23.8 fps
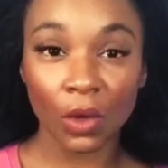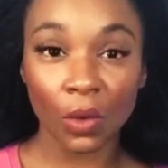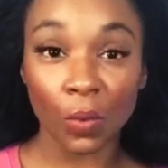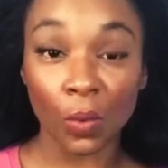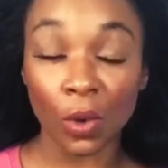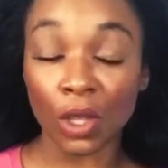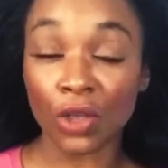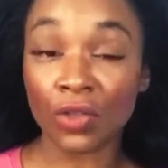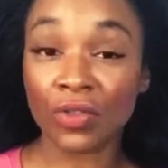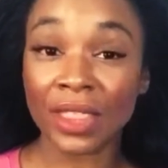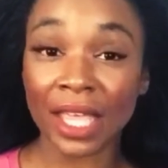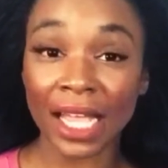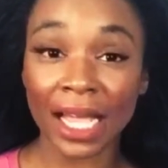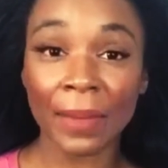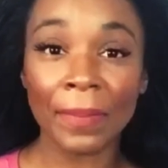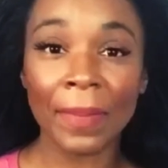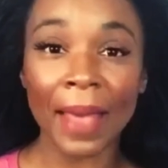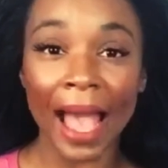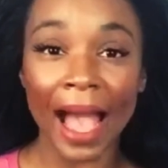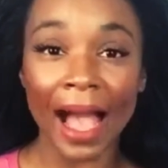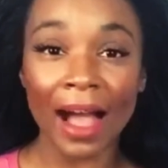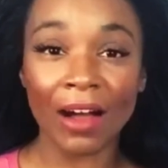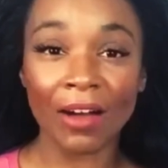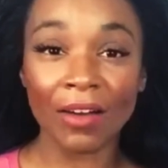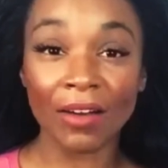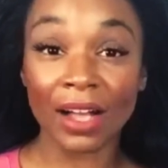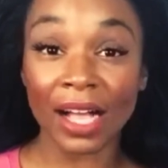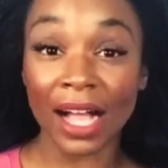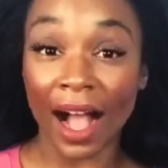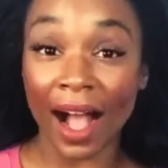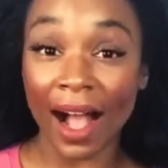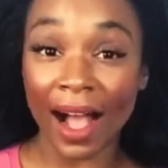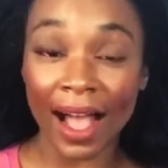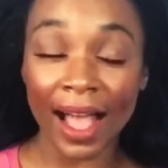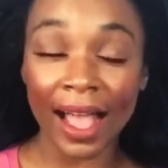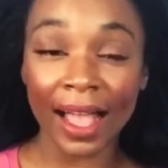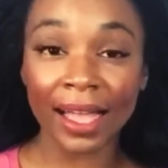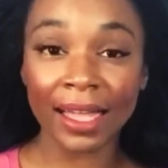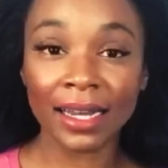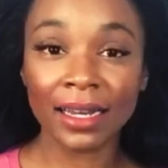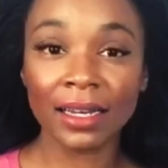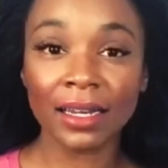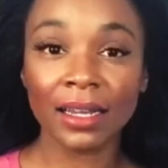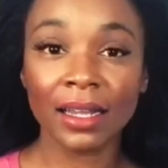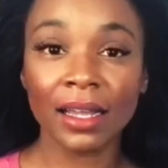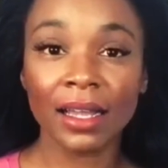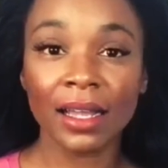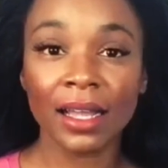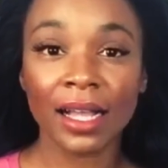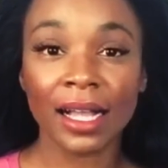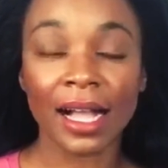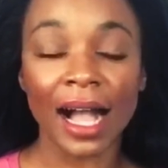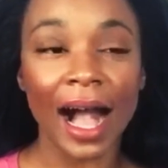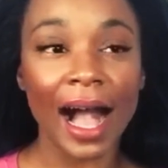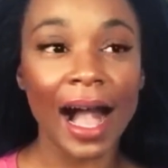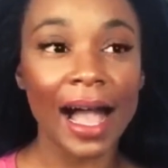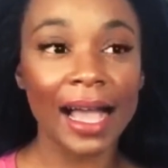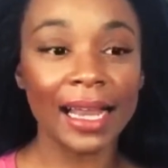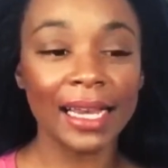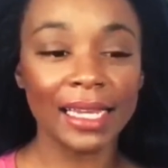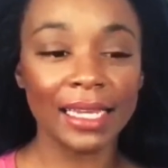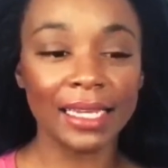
When you think about God, God